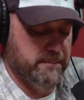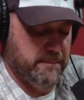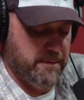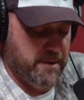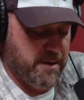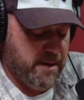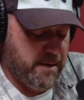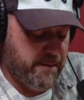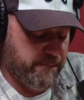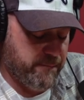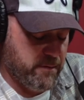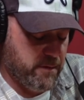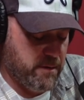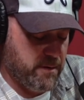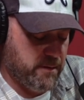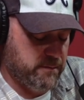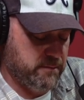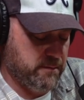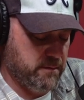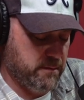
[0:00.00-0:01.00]
Yeah, I've
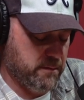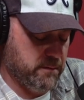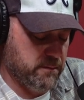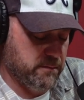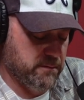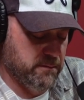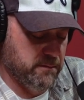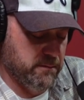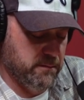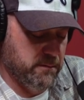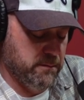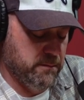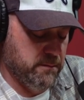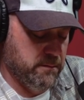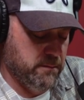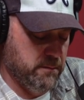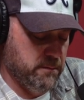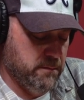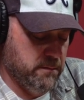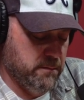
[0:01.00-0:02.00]
caught uh,
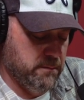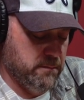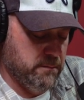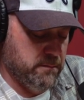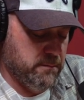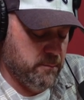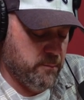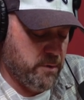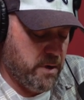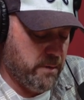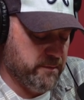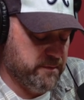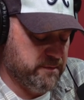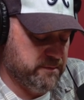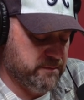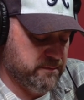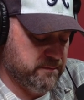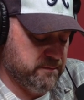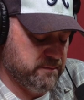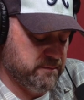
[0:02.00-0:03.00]
probably
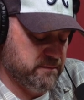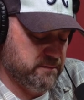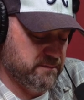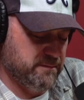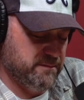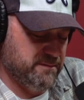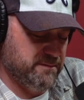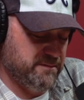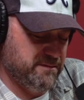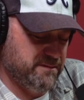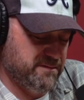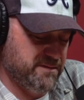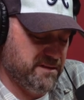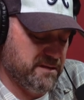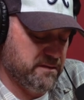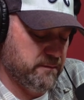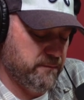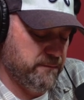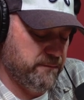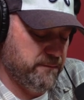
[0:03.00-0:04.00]

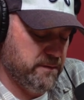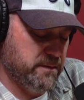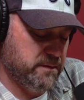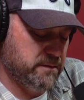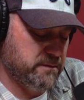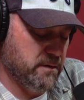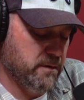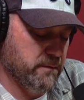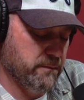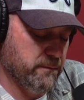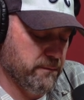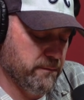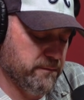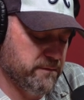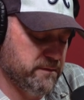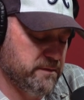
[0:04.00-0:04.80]
six fish over